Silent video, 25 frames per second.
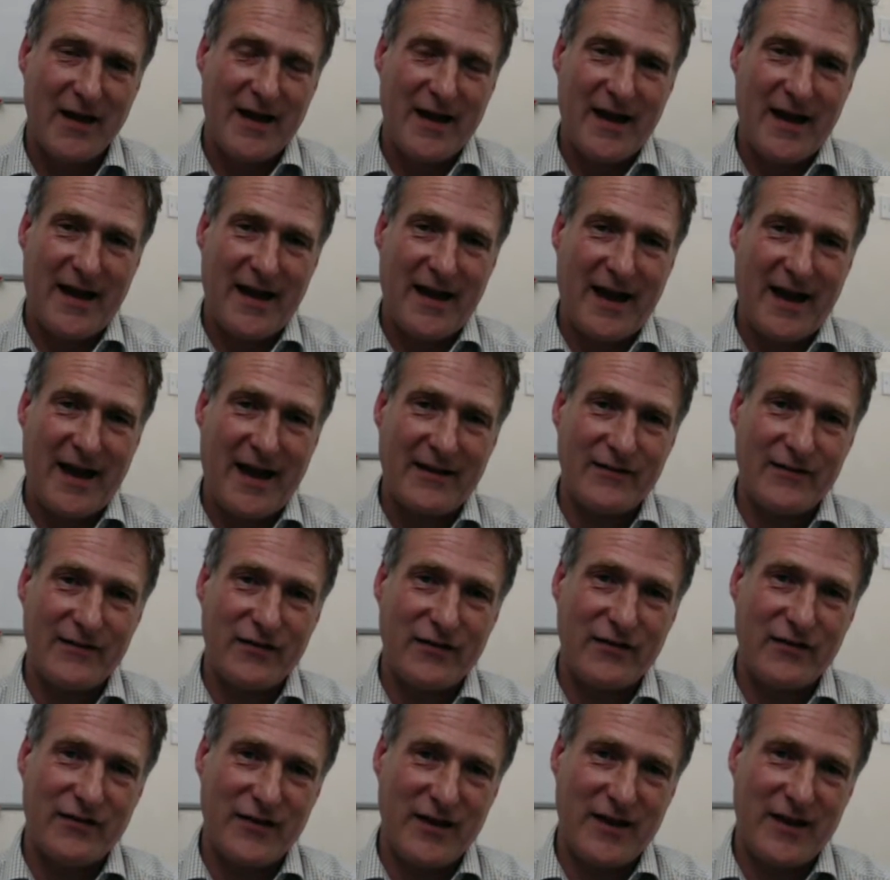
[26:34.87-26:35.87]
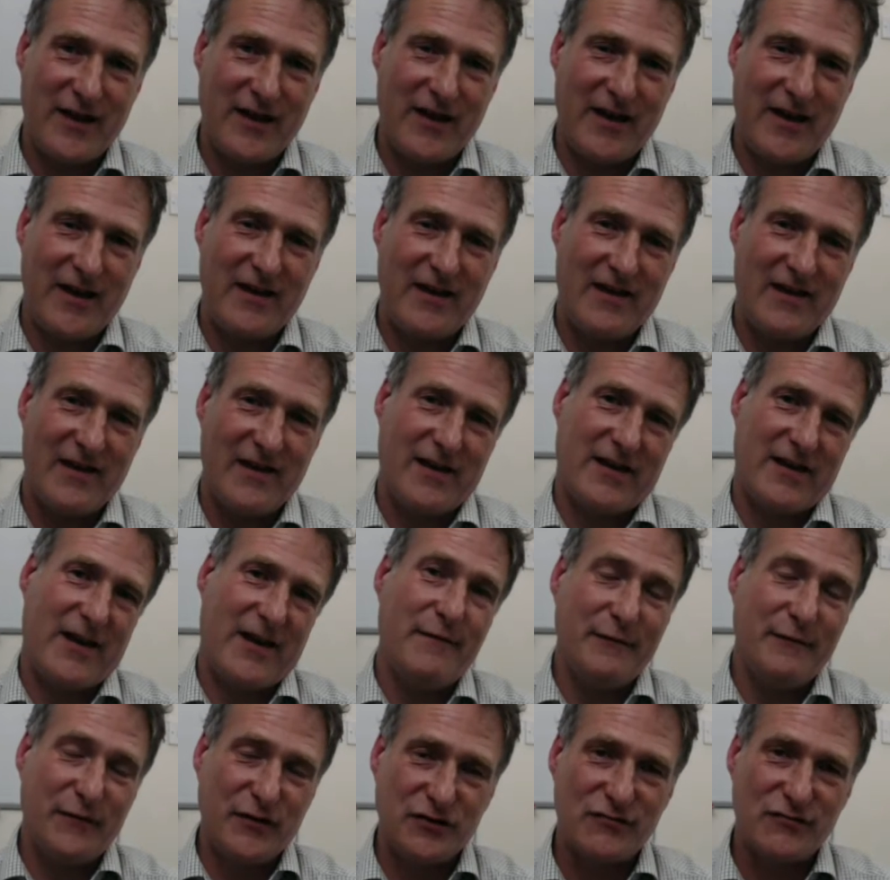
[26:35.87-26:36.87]
and the
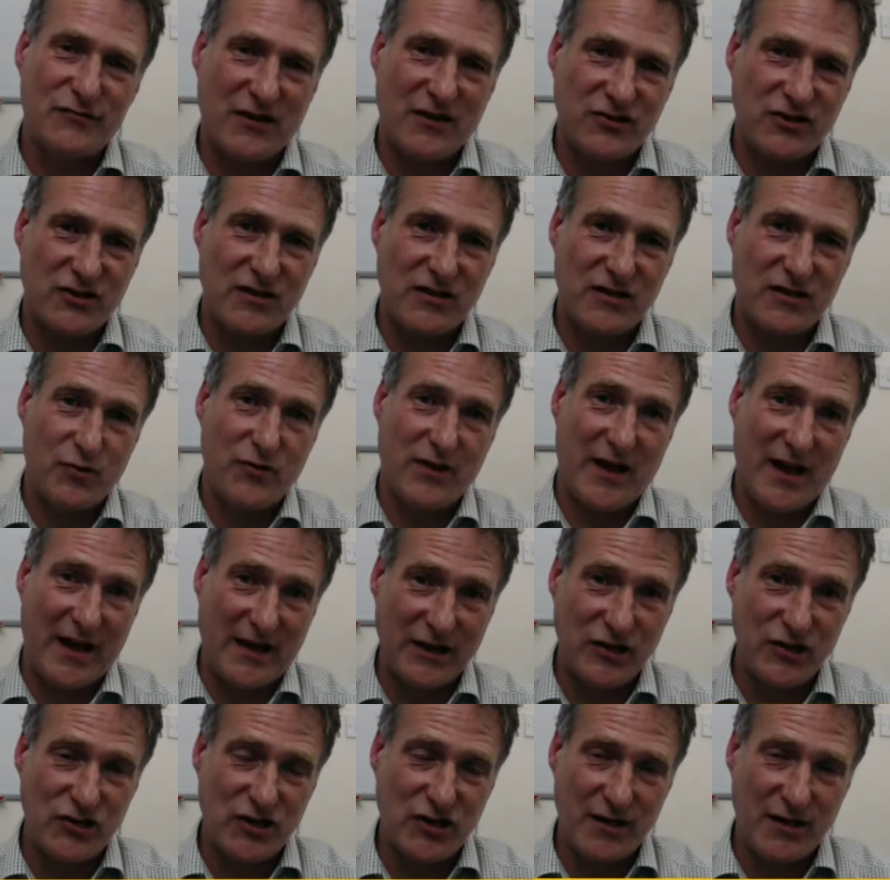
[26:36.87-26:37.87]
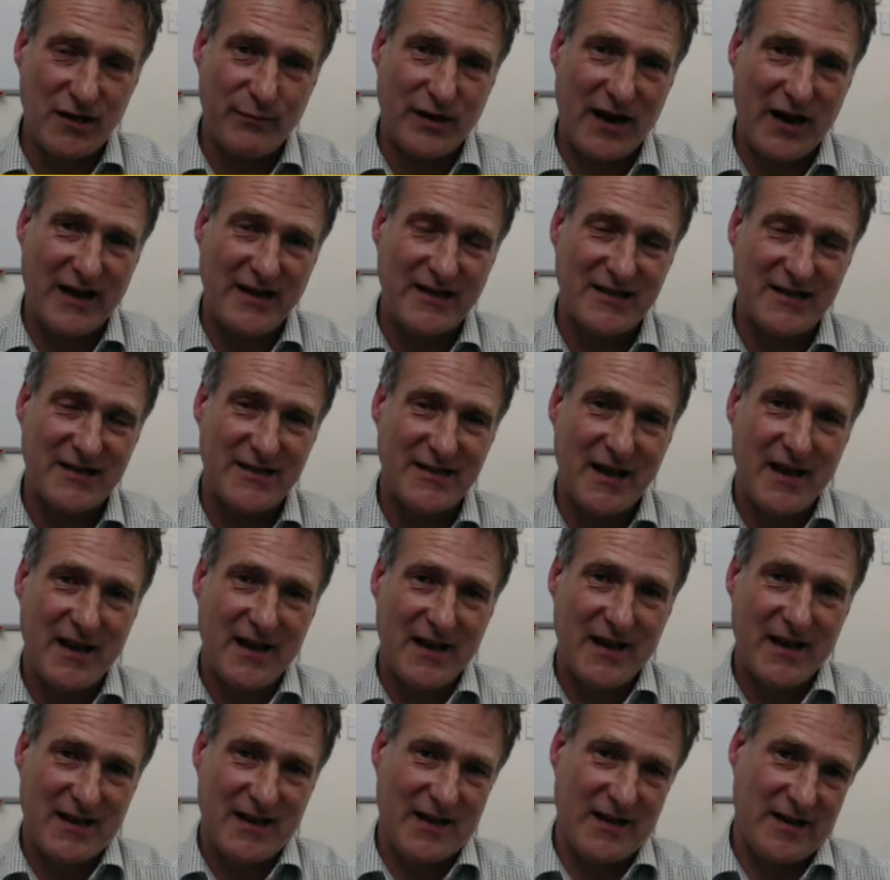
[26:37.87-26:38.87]
infrastructure to put that energy in place
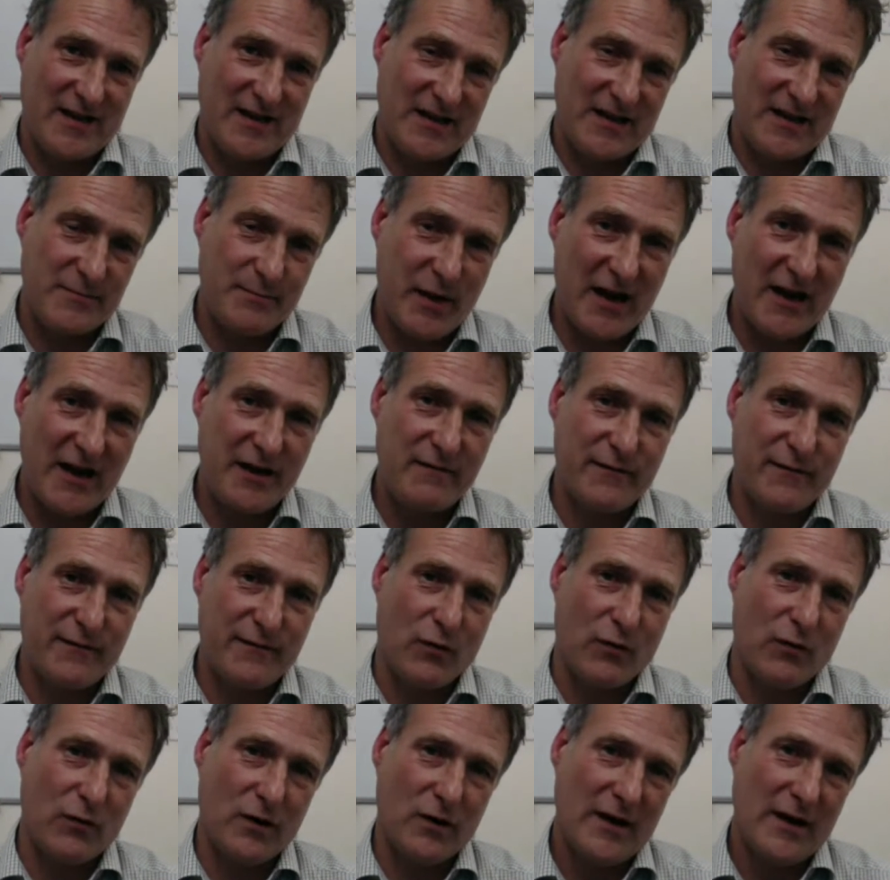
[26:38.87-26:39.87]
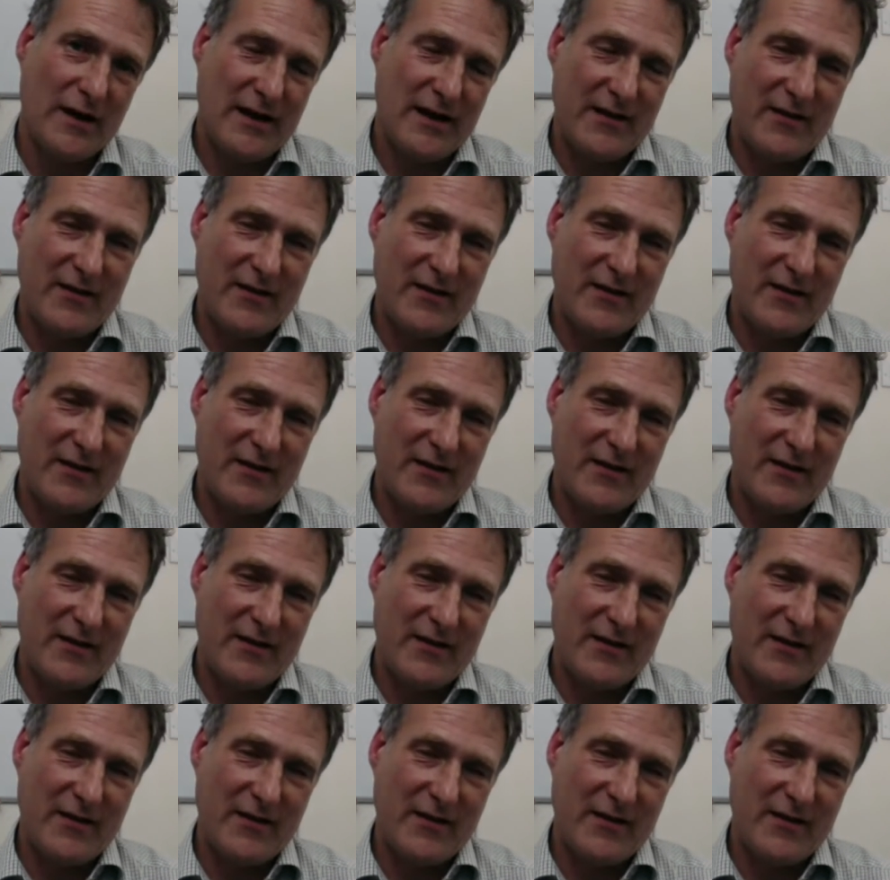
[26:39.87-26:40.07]
is paid for,